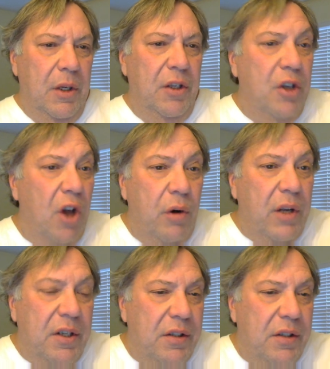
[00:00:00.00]

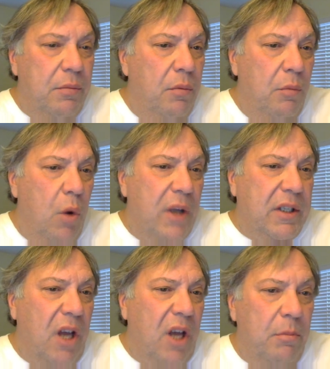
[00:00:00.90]
Notice
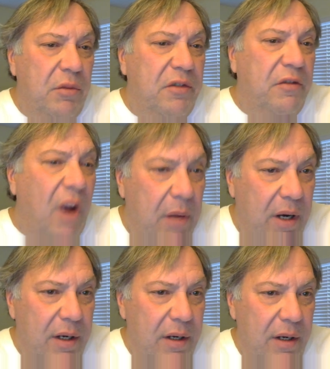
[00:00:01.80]
what comes from it,